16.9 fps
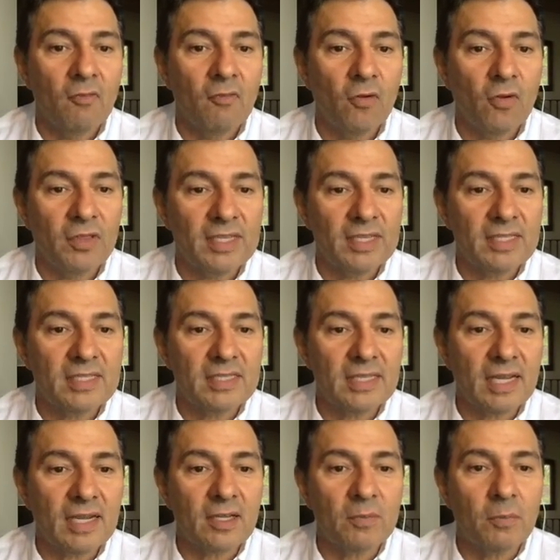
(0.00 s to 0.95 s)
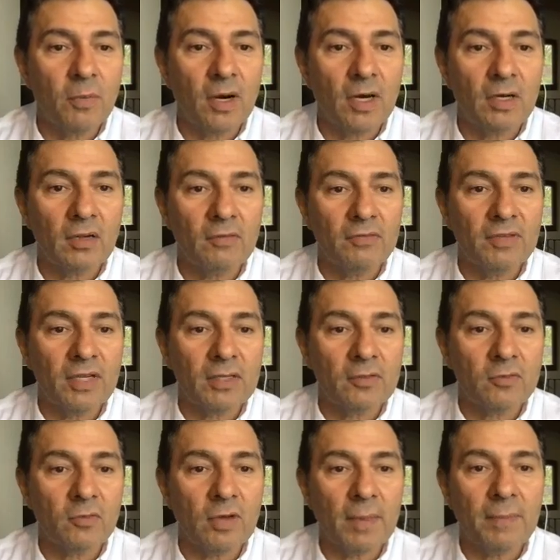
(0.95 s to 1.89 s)
for this second part of the
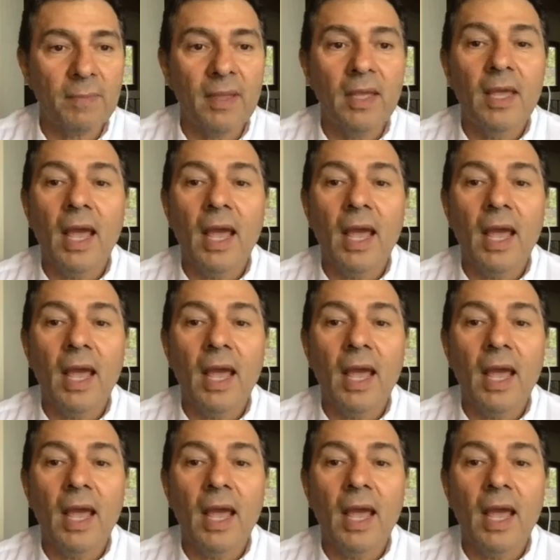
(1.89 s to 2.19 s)
trip.